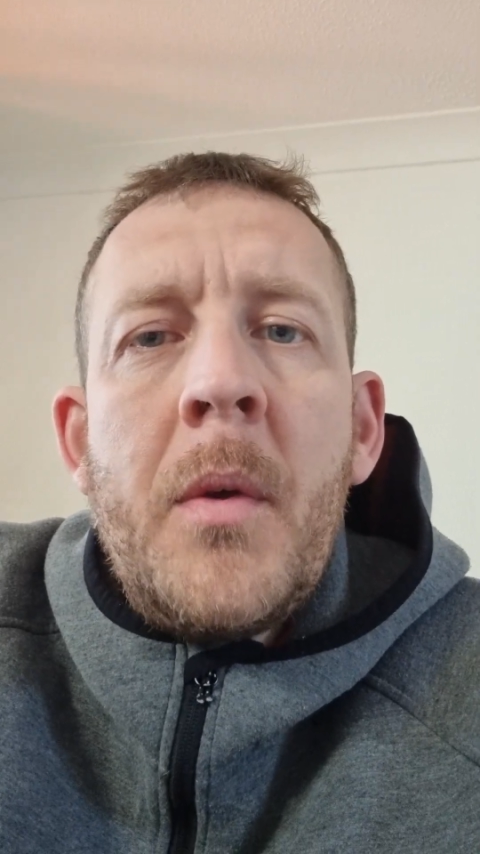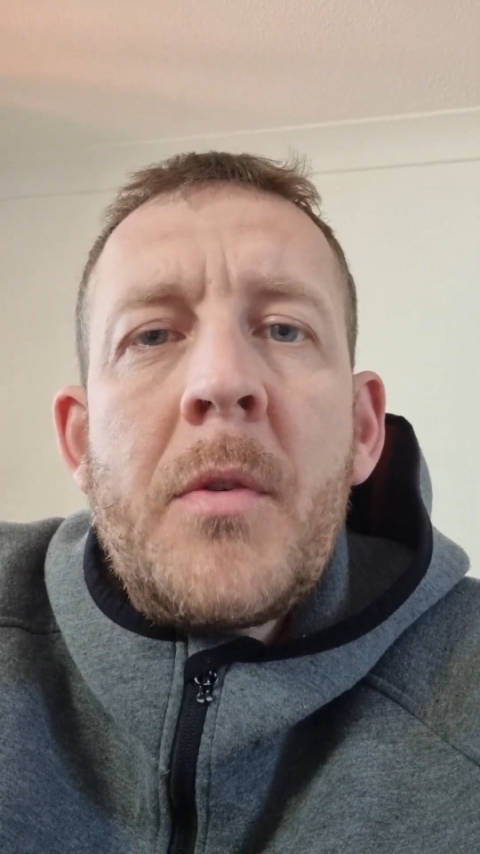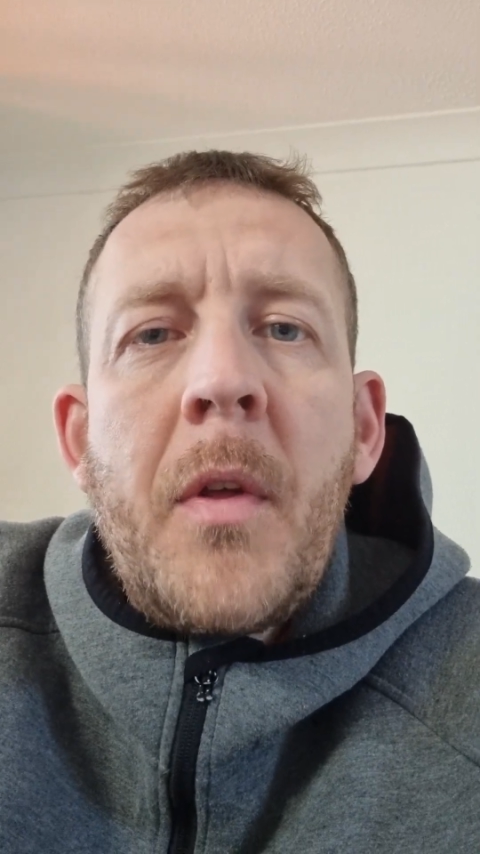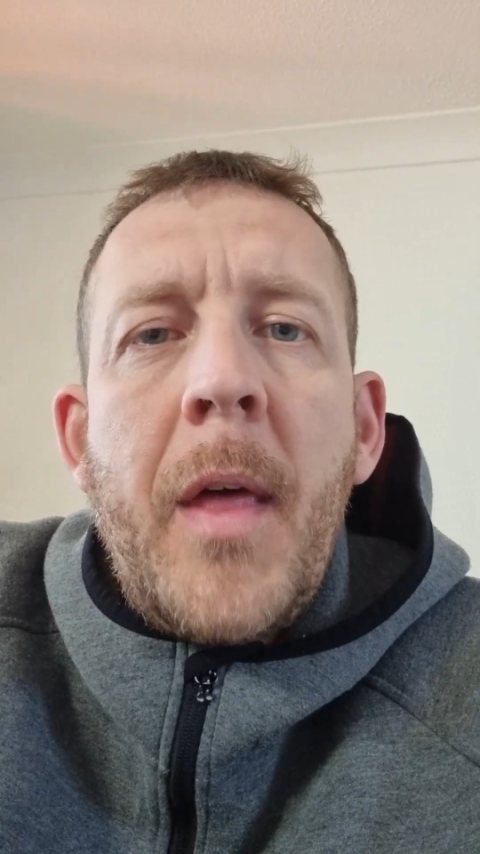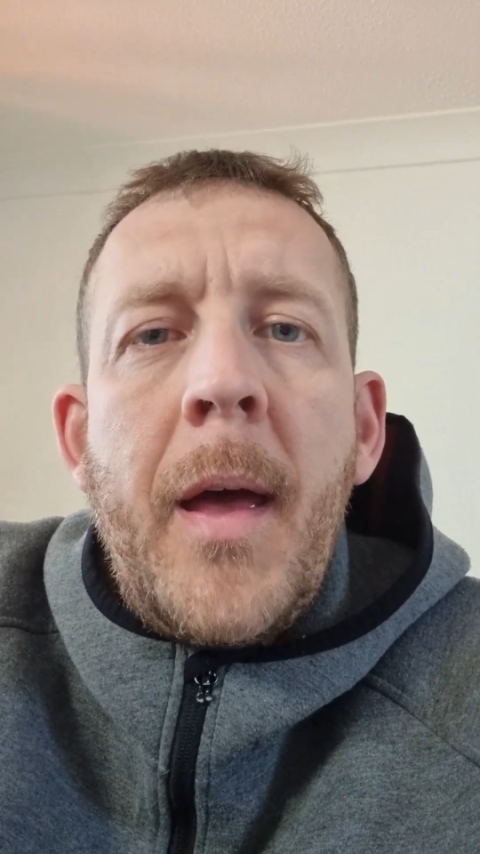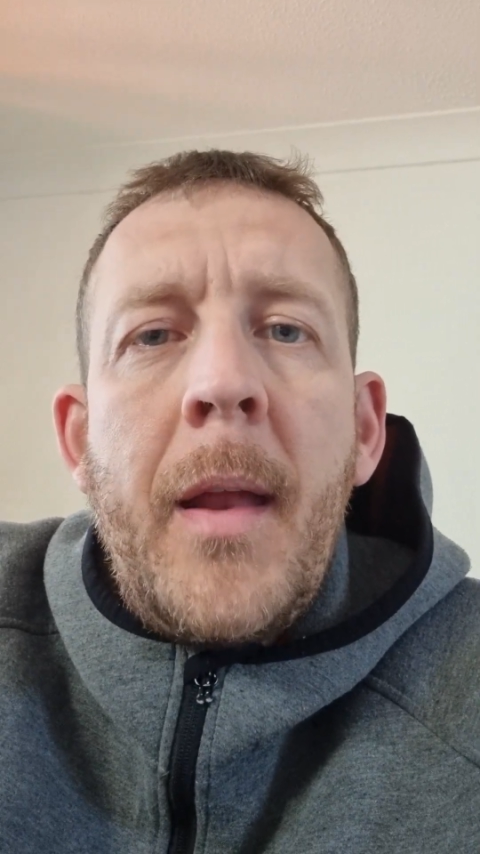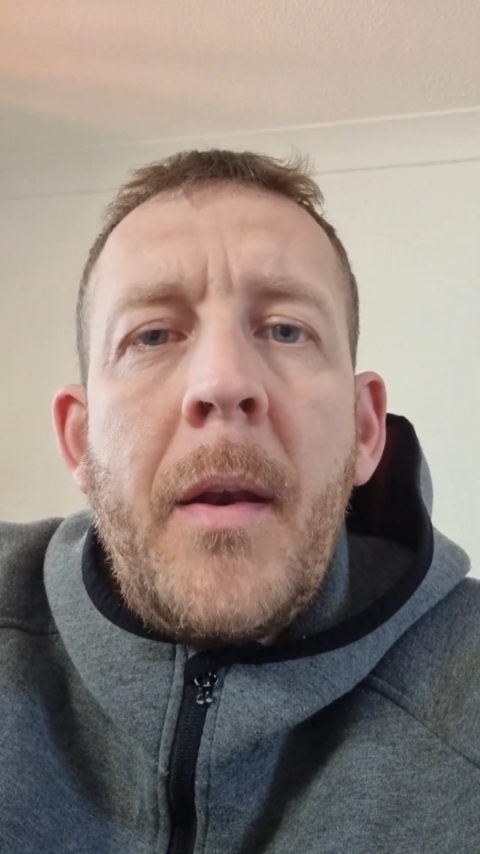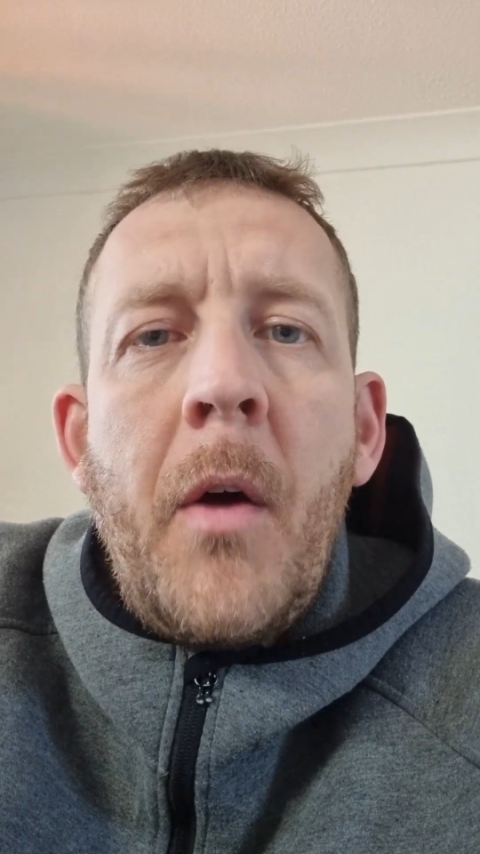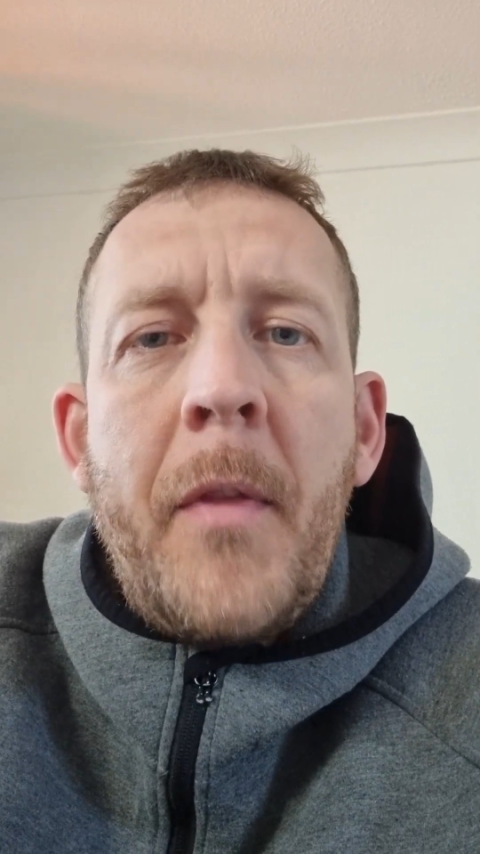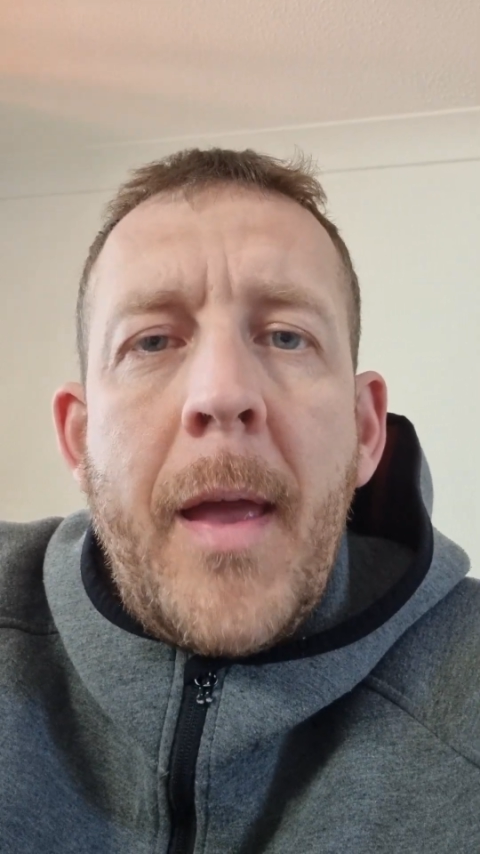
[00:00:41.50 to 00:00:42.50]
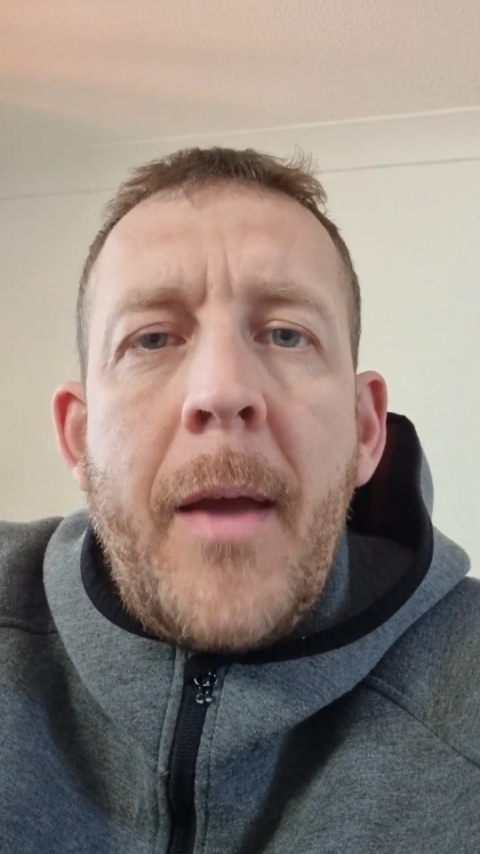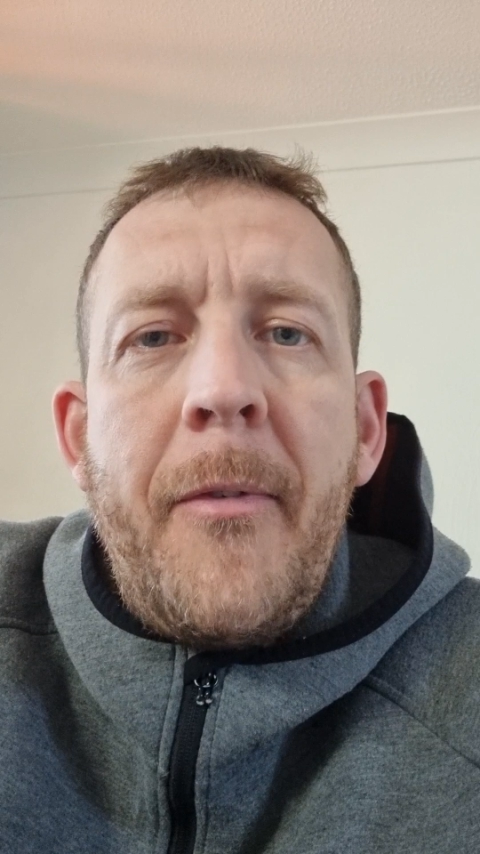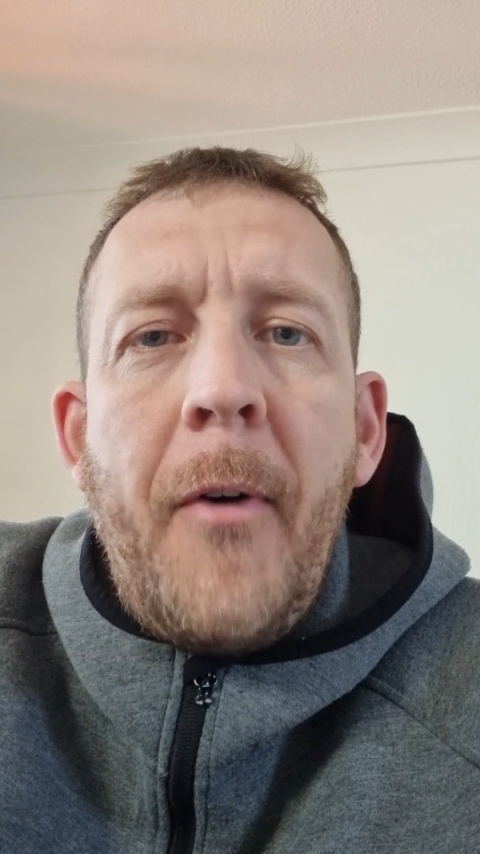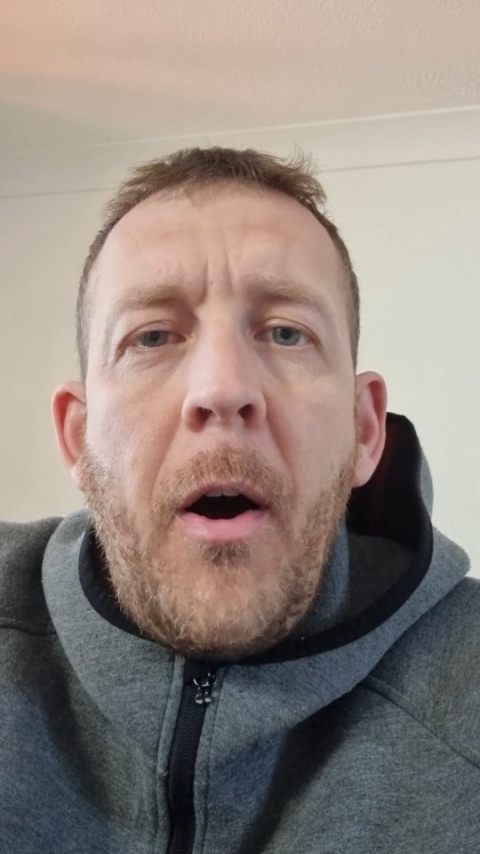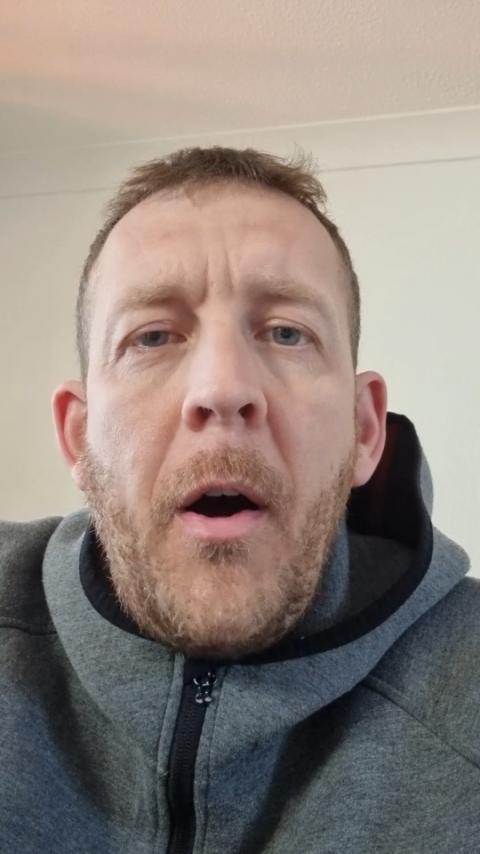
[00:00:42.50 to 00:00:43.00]
So then on the
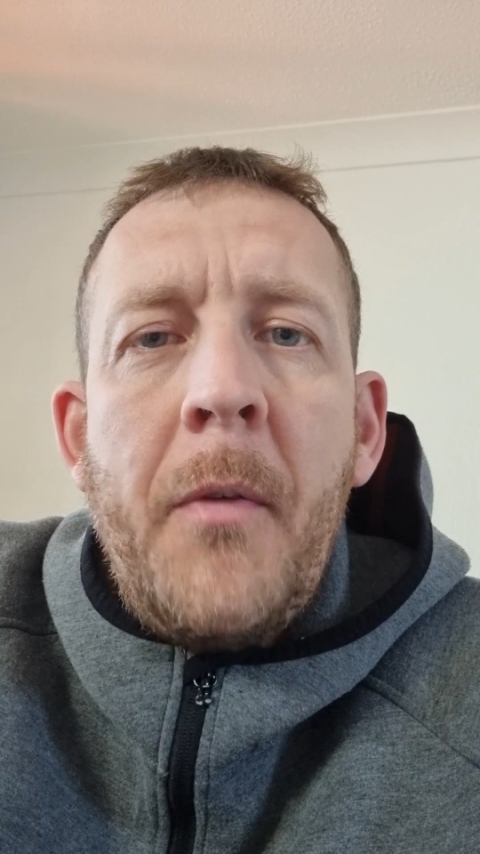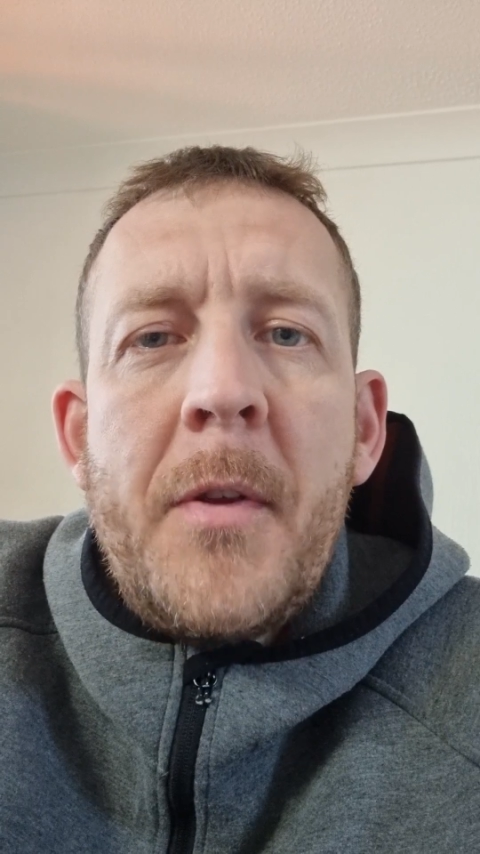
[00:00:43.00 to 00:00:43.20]
A4,